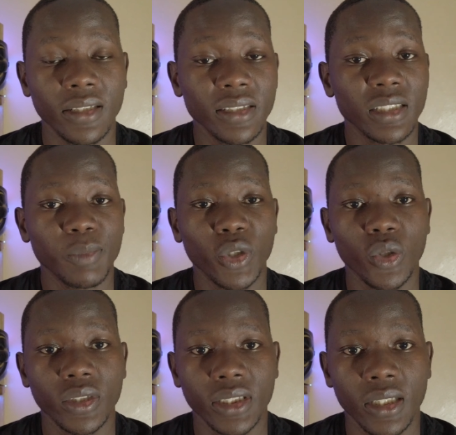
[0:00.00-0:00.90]
This is
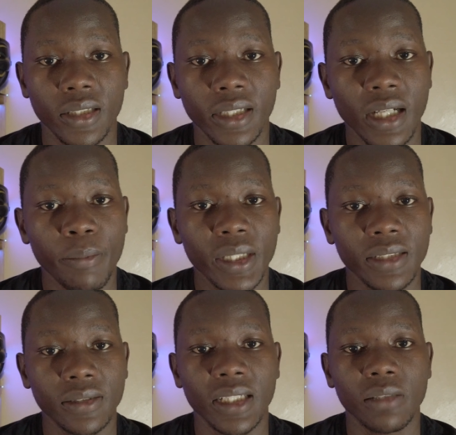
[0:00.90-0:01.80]
because uh, the
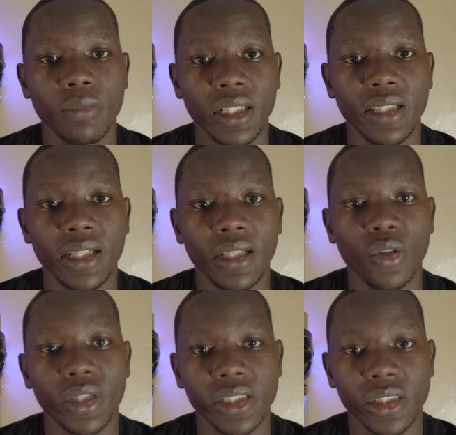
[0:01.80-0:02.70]
companies that make the
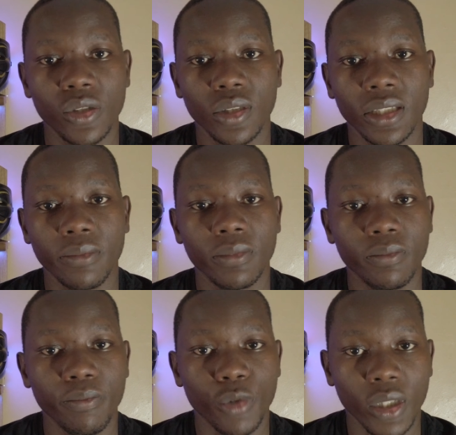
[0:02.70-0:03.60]
original
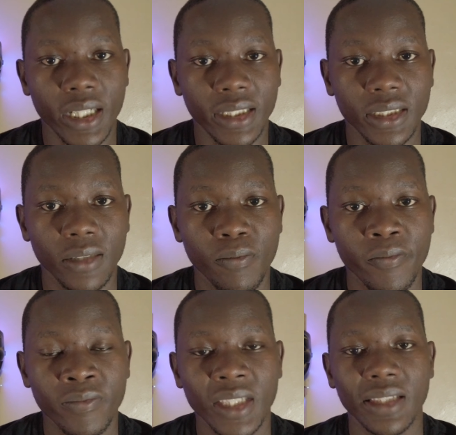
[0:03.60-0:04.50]
product,
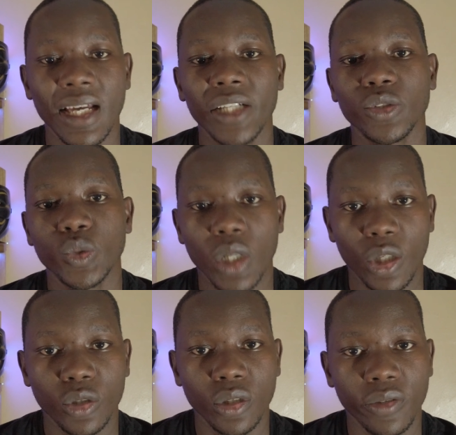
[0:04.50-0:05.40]
they had to do a
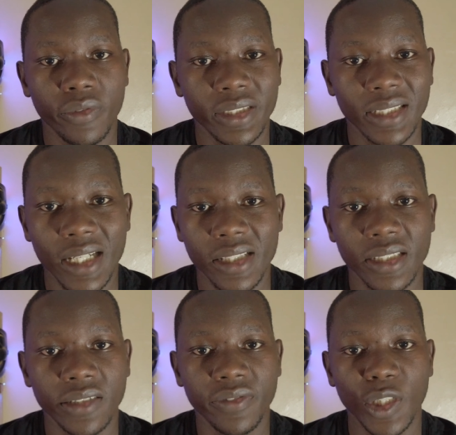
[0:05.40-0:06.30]
lot of research
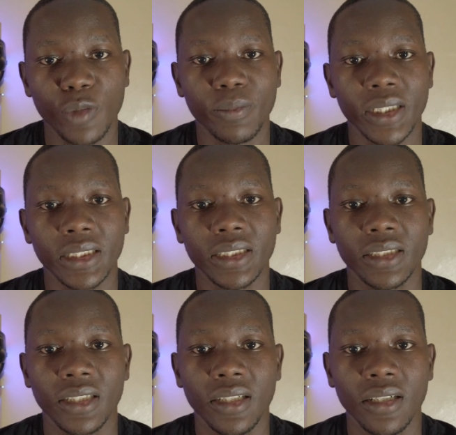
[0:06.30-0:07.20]
and development,
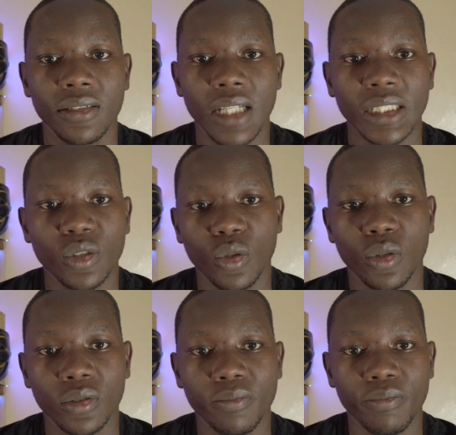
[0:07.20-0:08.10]
and
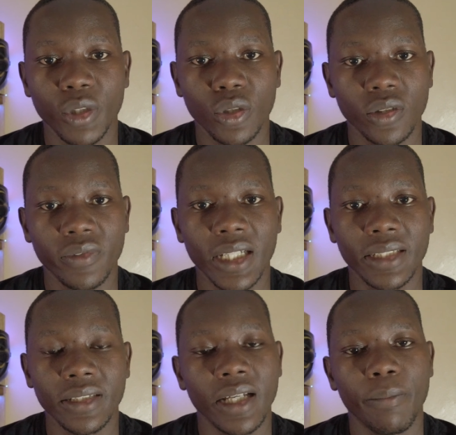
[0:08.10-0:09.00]
so because of
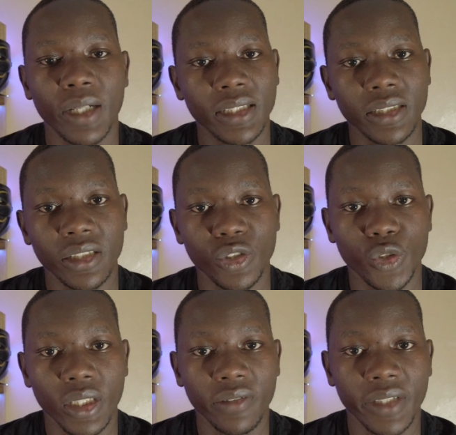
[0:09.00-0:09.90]
that, their pricing is
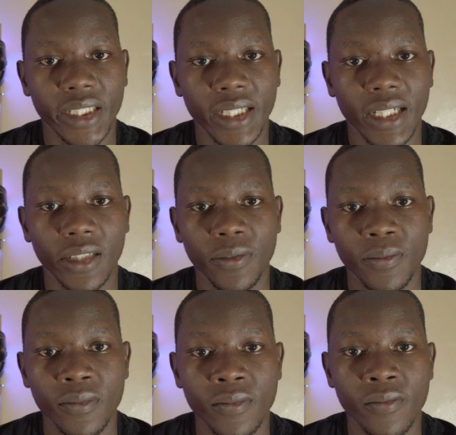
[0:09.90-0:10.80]
usually very high.
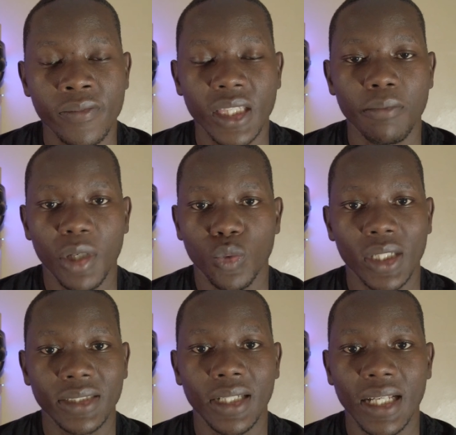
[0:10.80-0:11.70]
But
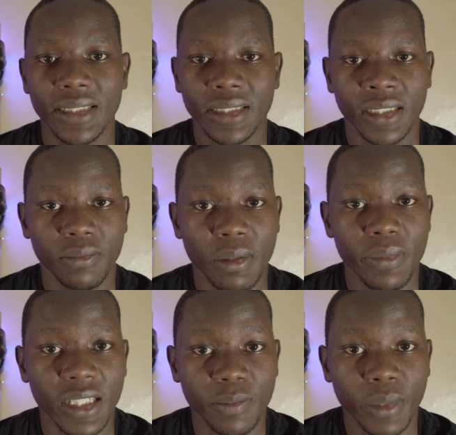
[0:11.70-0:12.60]
once the licenses
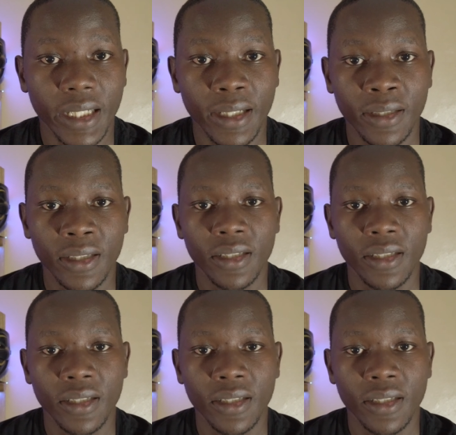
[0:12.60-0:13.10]
maybe expire,